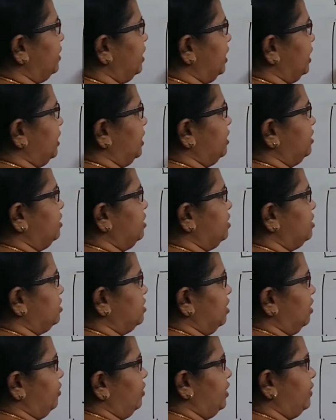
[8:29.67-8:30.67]
the integers
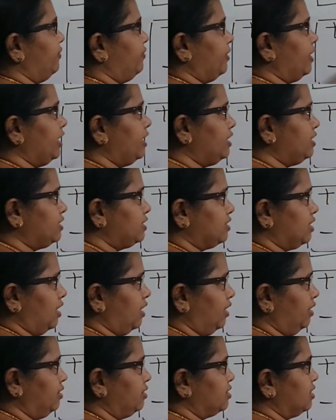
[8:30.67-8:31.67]
have different
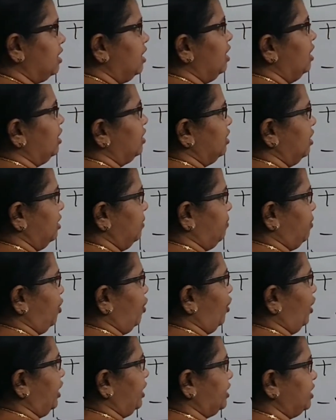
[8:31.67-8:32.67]
signs, their
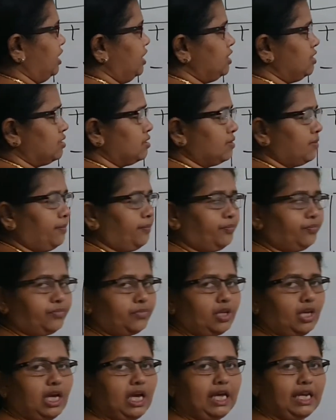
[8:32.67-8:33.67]
product is
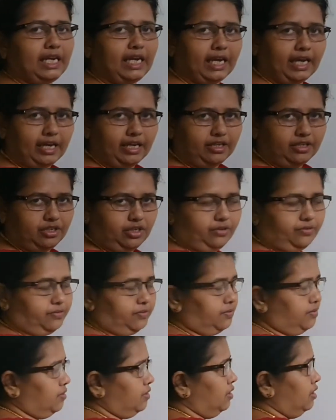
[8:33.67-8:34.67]
negative.